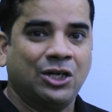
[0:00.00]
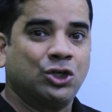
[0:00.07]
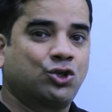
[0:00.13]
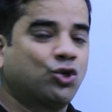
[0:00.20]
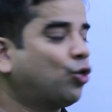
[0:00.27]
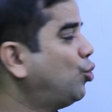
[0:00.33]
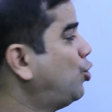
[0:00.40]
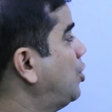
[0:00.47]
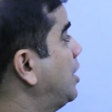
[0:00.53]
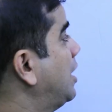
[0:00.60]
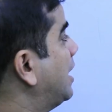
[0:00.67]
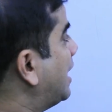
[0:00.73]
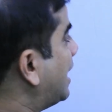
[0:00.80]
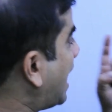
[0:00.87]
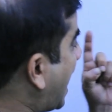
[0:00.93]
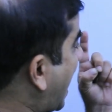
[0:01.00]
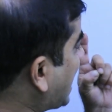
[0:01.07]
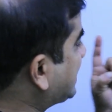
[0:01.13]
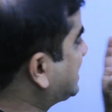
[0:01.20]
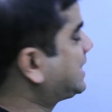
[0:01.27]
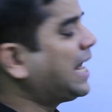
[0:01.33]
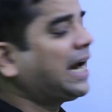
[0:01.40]
So
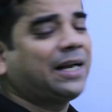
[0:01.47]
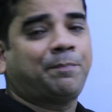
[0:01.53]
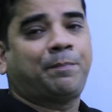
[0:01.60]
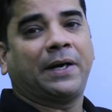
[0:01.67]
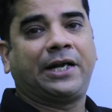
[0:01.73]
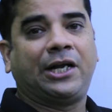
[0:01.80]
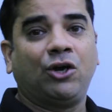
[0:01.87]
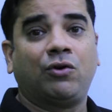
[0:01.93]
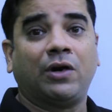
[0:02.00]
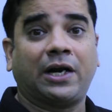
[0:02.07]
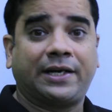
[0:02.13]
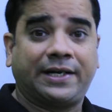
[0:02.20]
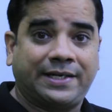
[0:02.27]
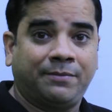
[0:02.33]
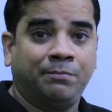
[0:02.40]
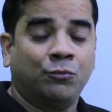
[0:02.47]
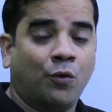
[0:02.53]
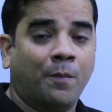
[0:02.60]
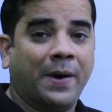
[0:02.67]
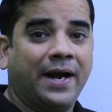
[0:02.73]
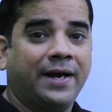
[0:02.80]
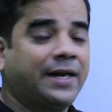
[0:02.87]
at that particular
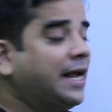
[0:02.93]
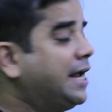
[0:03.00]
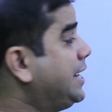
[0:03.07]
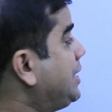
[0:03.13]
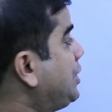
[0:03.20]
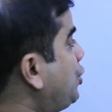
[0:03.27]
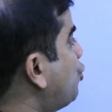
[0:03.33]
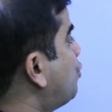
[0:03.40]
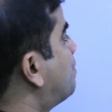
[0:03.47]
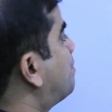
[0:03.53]
moment, you